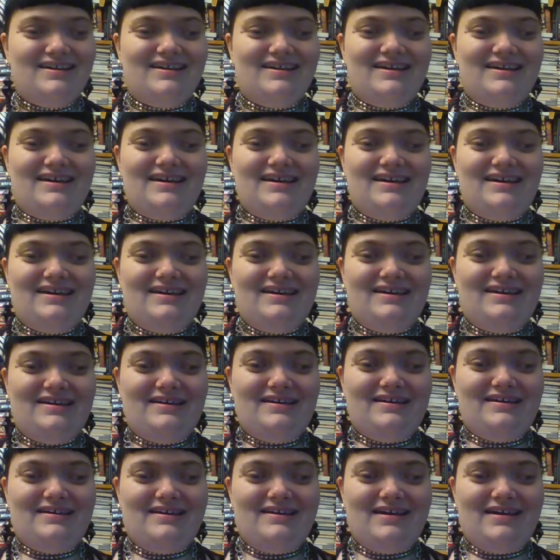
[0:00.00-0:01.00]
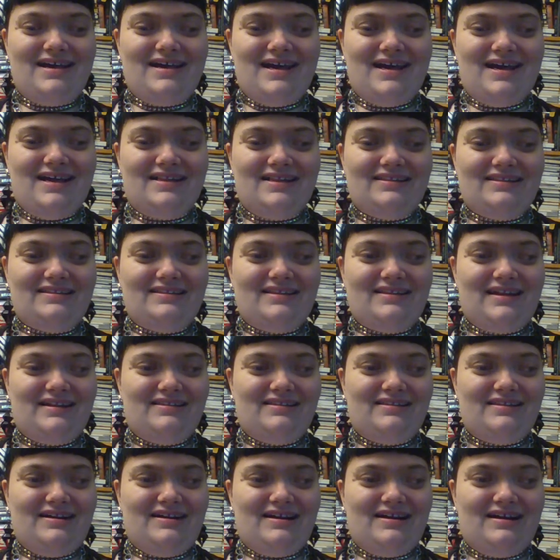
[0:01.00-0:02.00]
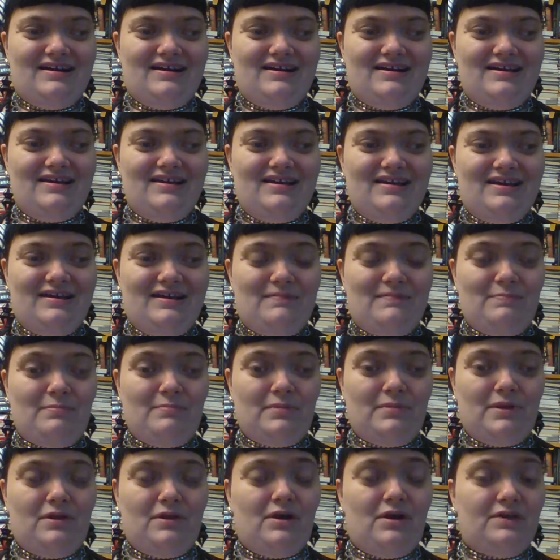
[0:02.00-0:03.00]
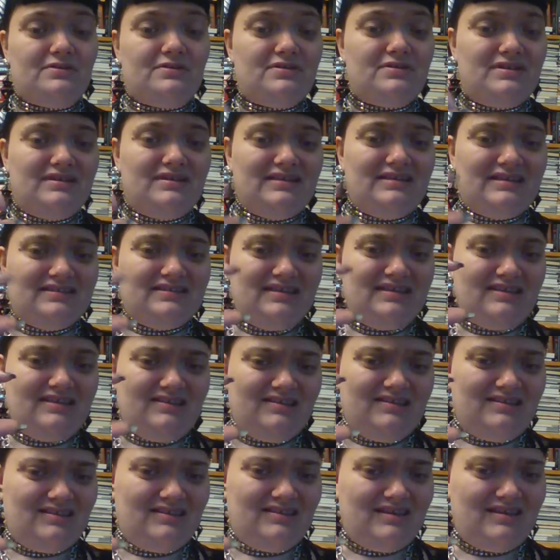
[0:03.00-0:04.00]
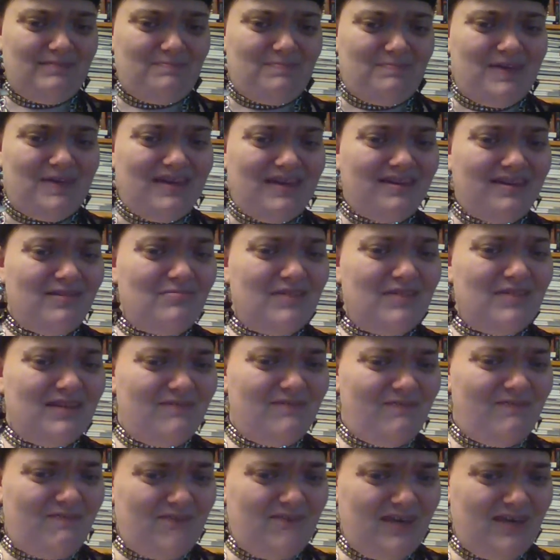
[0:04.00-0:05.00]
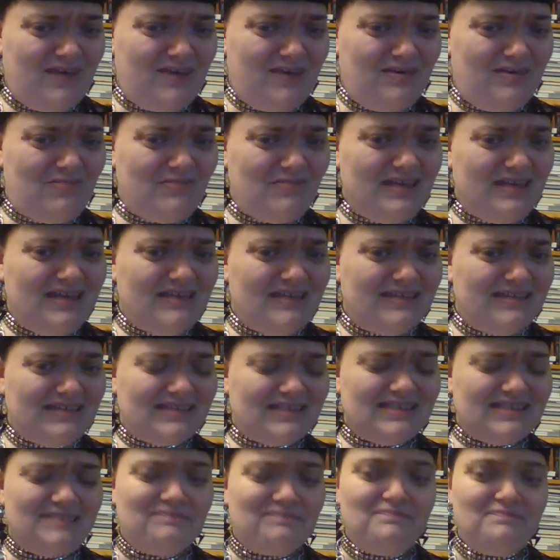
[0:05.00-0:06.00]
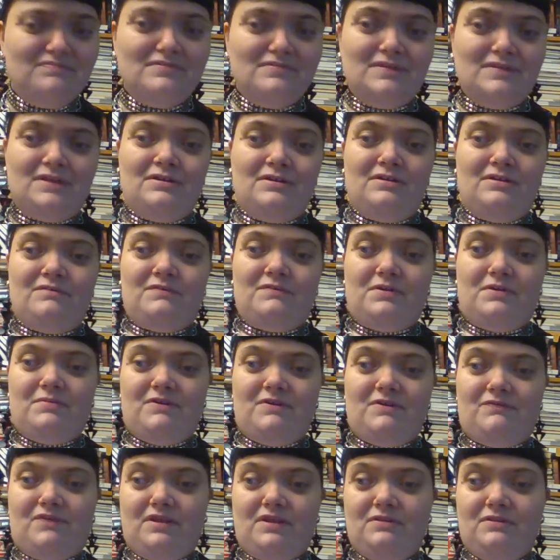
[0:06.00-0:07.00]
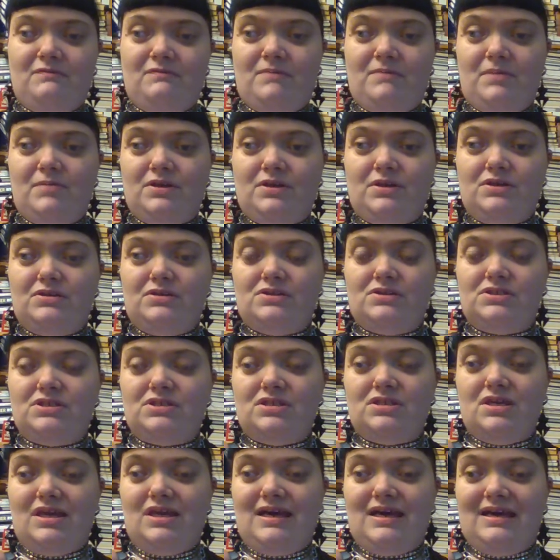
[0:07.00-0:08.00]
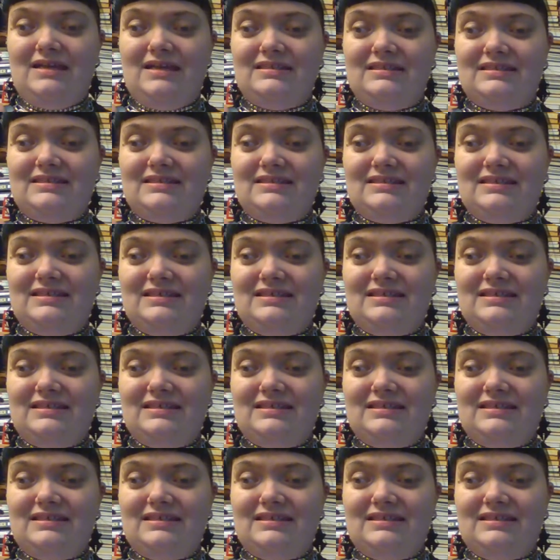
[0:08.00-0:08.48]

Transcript: And then I got these little penguin figurines from a friend of my mother's, and